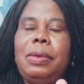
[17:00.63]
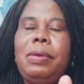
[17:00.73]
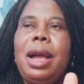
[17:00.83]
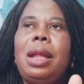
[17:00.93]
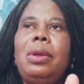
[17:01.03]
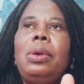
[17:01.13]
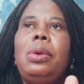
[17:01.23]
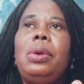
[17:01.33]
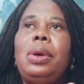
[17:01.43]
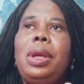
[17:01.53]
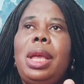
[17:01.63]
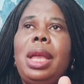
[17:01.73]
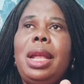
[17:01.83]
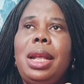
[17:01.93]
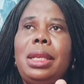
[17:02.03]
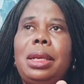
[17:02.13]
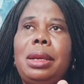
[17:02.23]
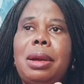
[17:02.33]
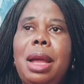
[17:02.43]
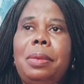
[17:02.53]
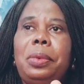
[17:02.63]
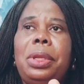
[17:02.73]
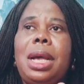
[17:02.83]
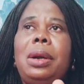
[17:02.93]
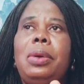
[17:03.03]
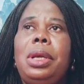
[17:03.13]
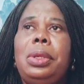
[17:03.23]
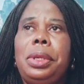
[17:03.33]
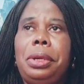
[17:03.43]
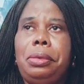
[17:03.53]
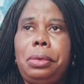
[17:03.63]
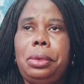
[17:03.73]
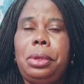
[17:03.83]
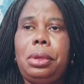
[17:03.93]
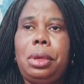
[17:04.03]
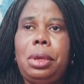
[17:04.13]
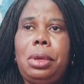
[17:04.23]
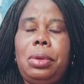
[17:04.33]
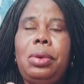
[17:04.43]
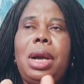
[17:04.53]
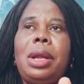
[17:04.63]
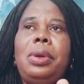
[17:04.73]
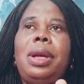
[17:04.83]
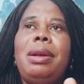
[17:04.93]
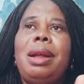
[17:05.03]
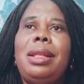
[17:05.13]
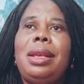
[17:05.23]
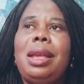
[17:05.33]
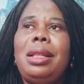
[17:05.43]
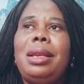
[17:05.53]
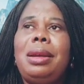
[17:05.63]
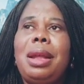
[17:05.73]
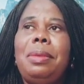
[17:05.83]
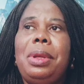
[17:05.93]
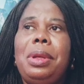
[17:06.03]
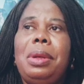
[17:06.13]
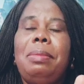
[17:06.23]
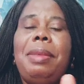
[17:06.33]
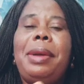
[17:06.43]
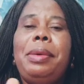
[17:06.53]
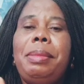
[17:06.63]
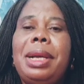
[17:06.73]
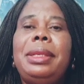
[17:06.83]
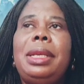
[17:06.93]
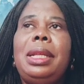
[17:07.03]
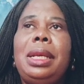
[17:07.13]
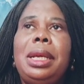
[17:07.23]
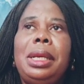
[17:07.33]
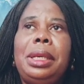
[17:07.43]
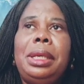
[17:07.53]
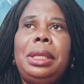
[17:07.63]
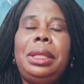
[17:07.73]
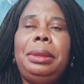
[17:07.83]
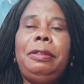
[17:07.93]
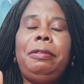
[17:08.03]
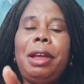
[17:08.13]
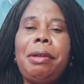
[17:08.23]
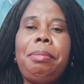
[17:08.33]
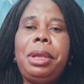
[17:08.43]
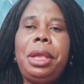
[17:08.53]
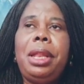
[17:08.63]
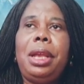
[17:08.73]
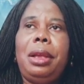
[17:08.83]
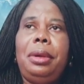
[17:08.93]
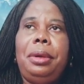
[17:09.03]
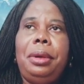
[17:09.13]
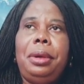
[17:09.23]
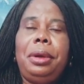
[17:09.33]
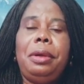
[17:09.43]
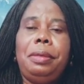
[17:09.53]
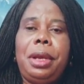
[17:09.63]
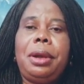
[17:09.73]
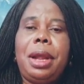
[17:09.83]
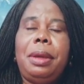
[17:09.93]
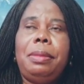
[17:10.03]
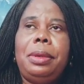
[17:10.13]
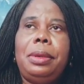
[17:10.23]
You cannot go against crime without going to the roots. You cannot eradicate crime by romancing the very beginning of the crime.